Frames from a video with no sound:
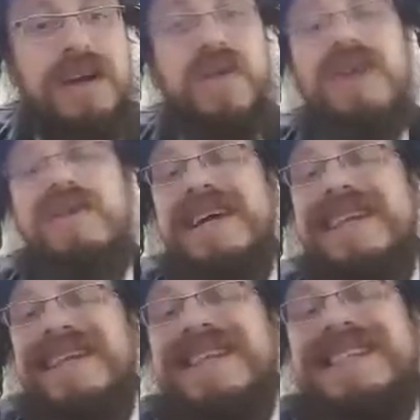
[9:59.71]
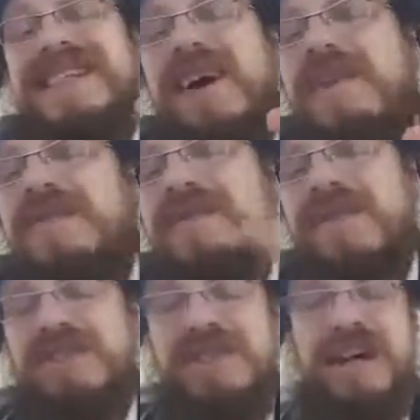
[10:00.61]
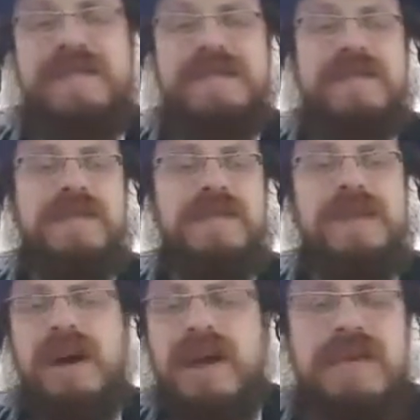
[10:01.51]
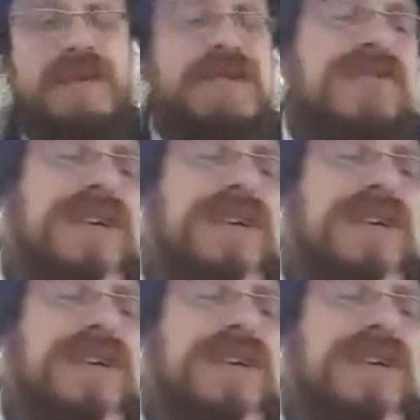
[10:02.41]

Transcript: Whether it is love for Hashem, others, or